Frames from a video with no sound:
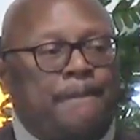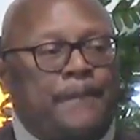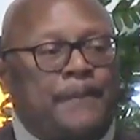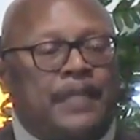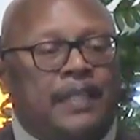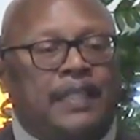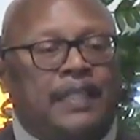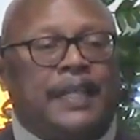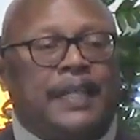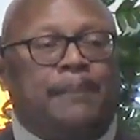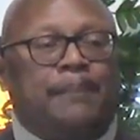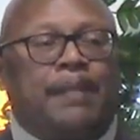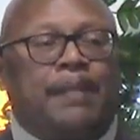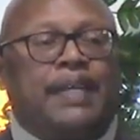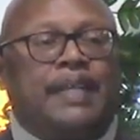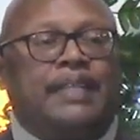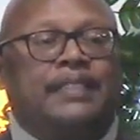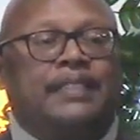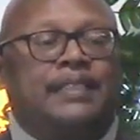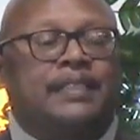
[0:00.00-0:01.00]
Lake
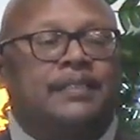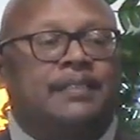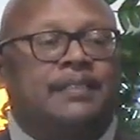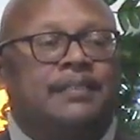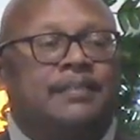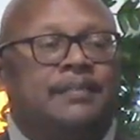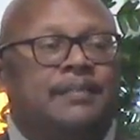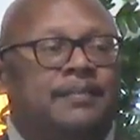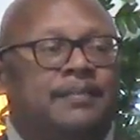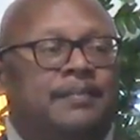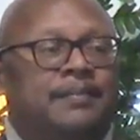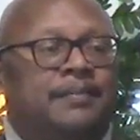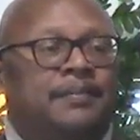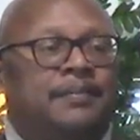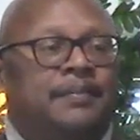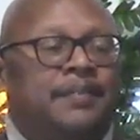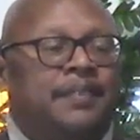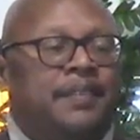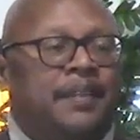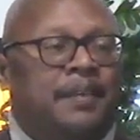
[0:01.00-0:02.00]
Placid,
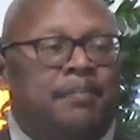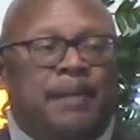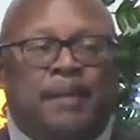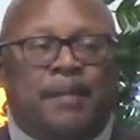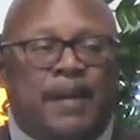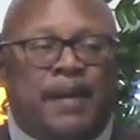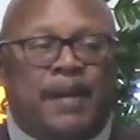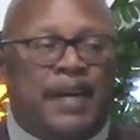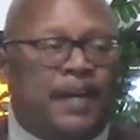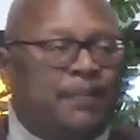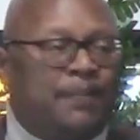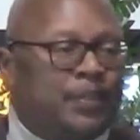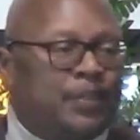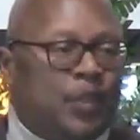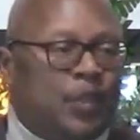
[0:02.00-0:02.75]
my mom was